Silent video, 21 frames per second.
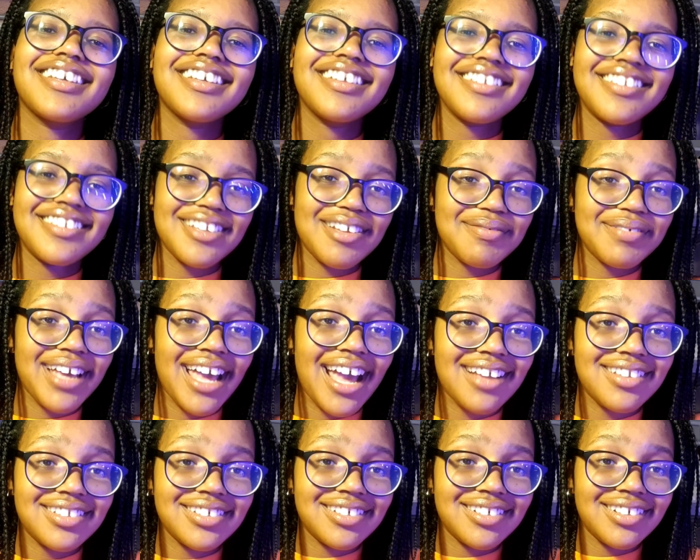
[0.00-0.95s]

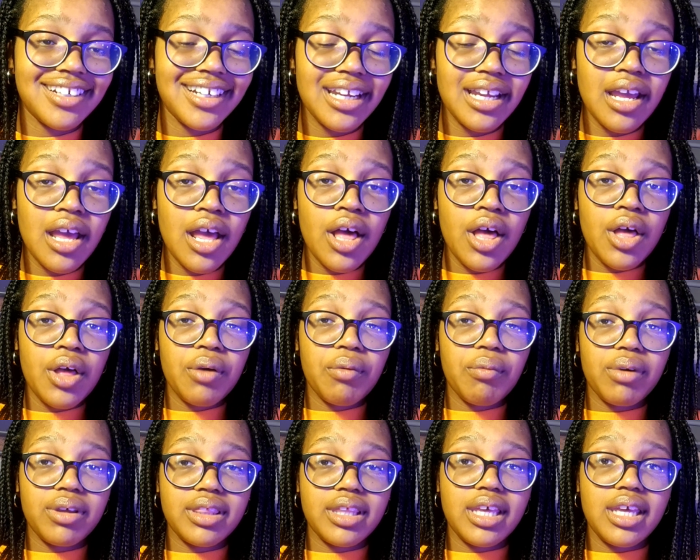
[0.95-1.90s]
subcategory
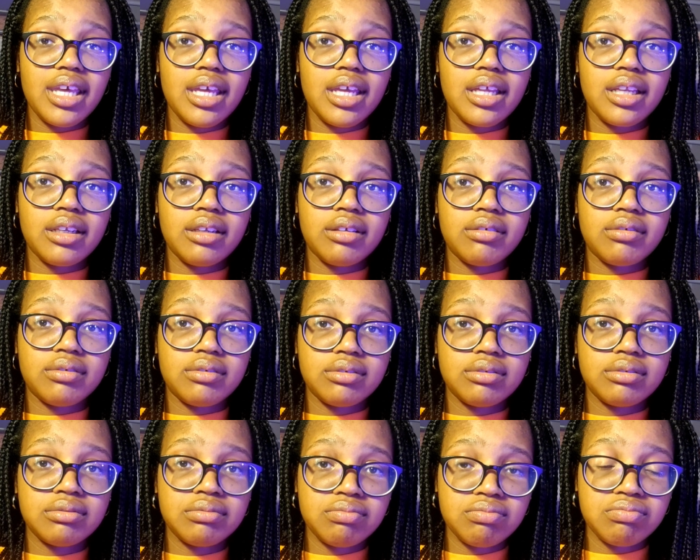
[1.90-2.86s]
within
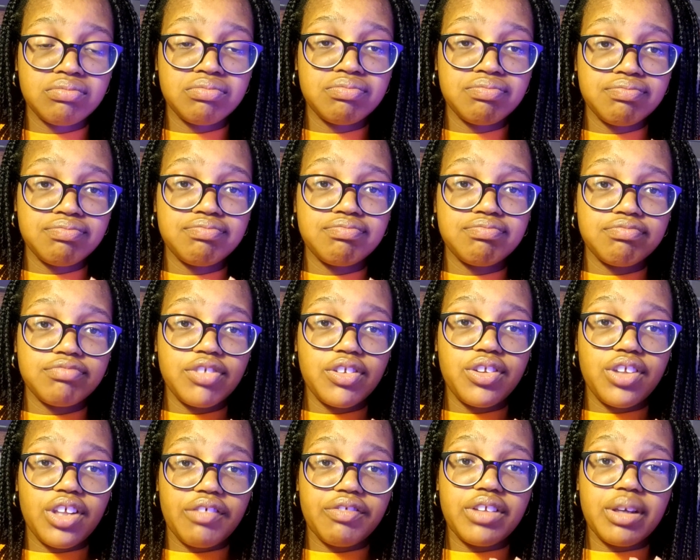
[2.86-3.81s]

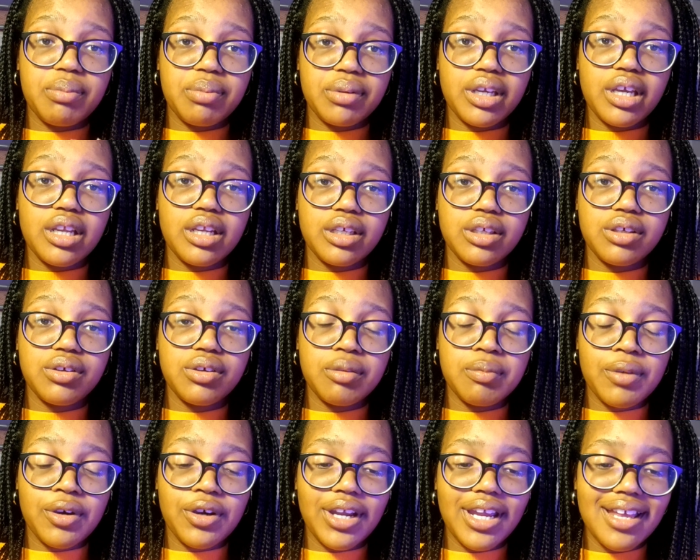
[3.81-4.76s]
self-deprecating
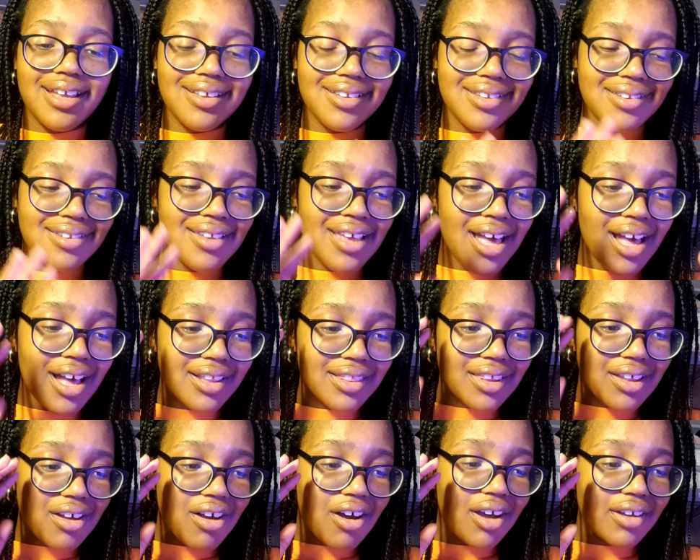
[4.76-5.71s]
humor is
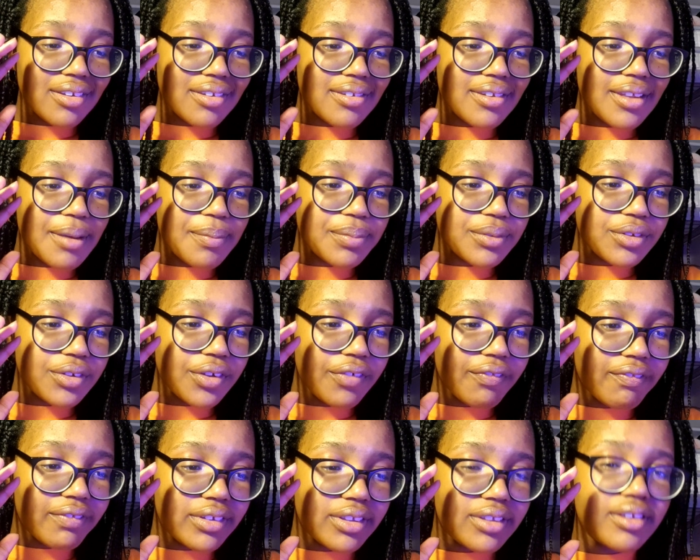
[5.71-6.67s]
the concept
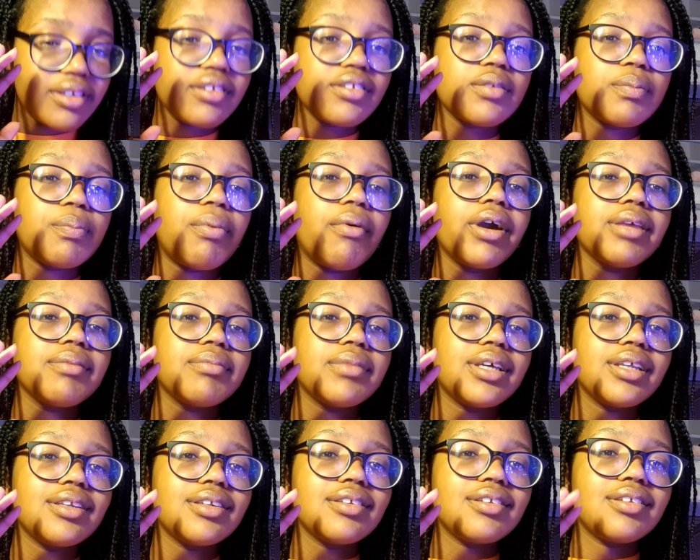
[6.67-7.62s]
of
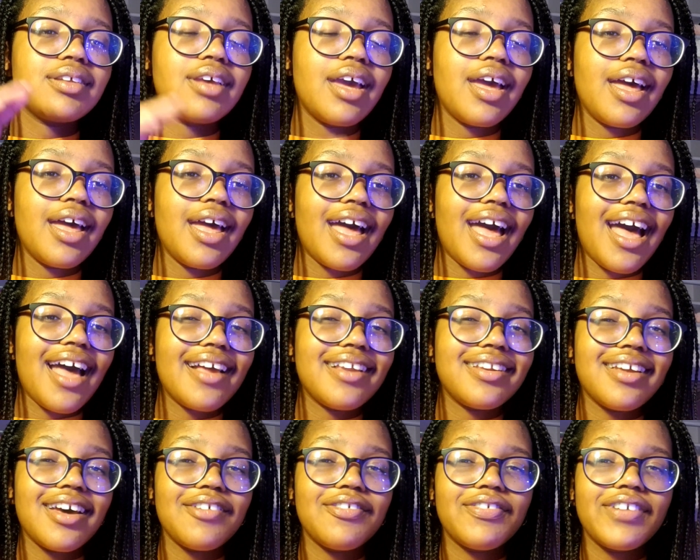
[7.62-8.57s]
disappointment.
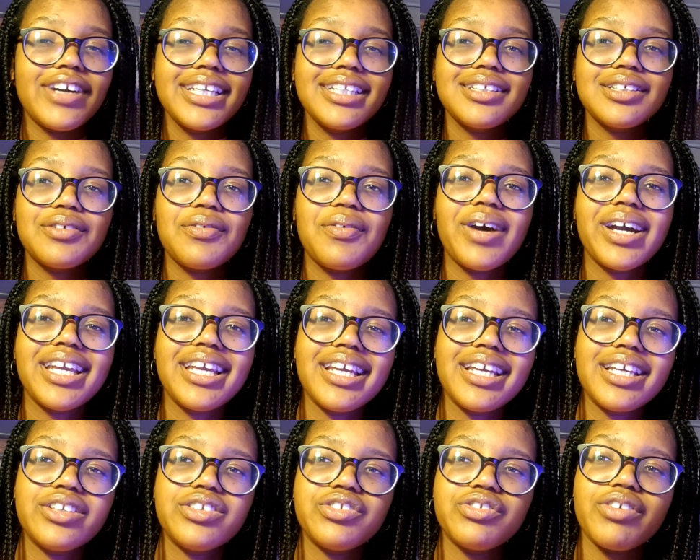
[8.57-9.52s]
And I find it quite
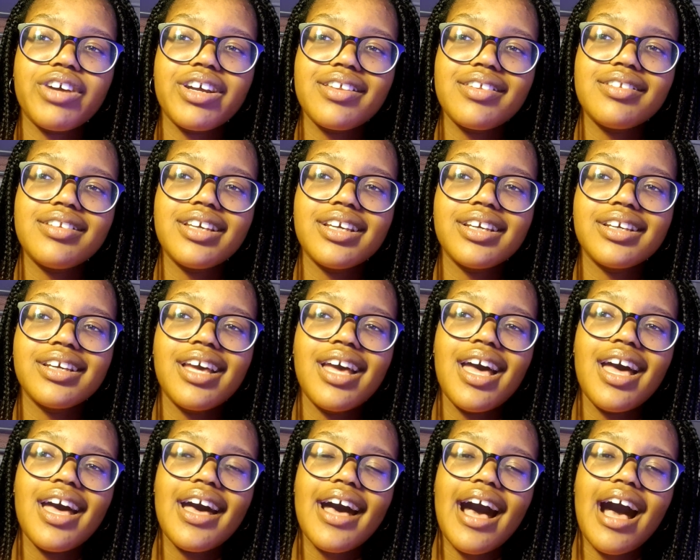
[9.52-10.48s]
interesting
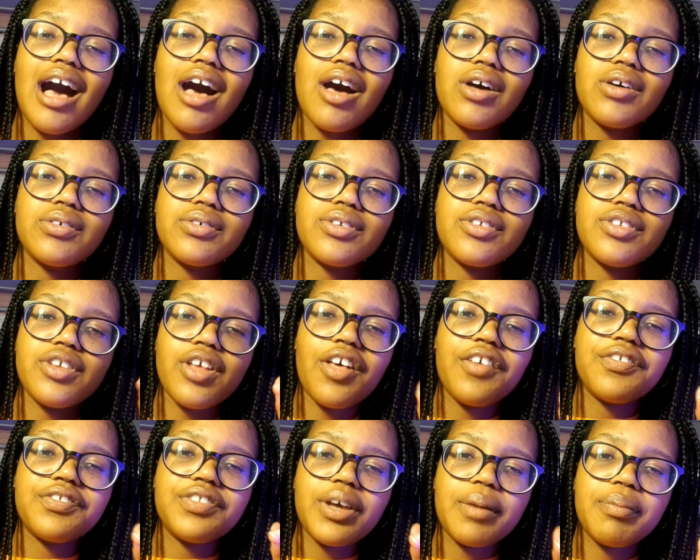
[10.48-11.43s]
how
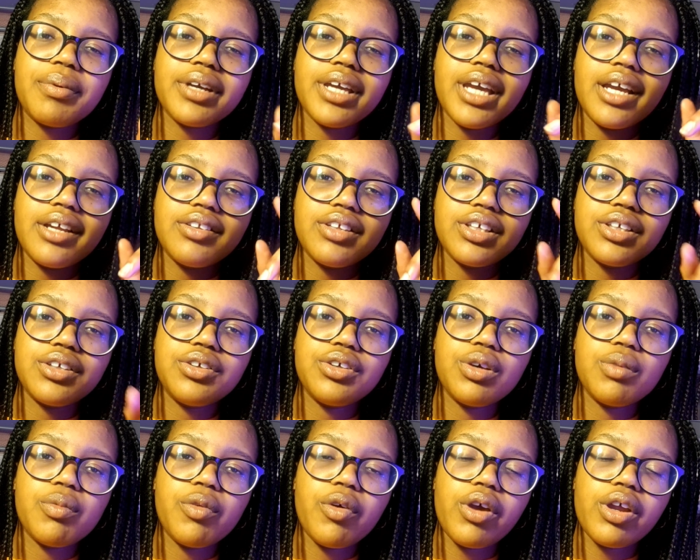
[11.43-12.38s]
self-deprecating
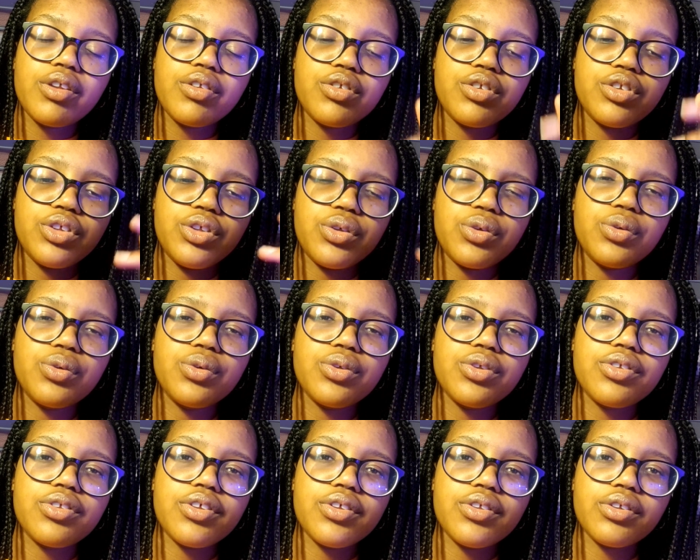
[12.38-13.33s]
humorists
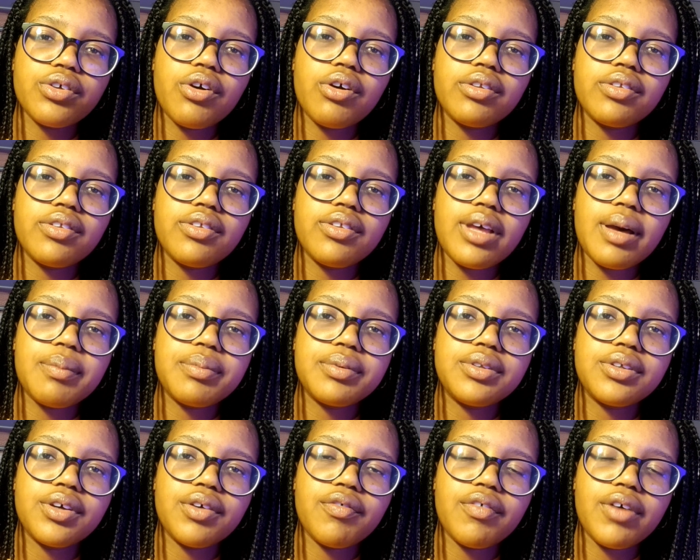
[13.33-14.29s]
use this
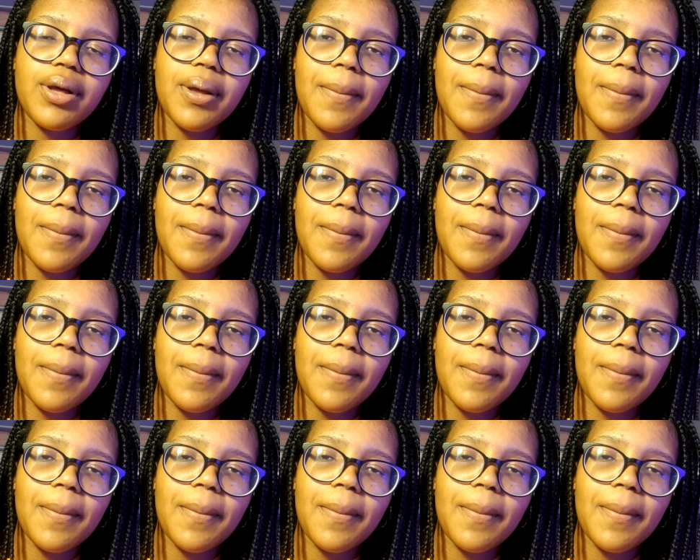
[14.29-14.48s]
concept of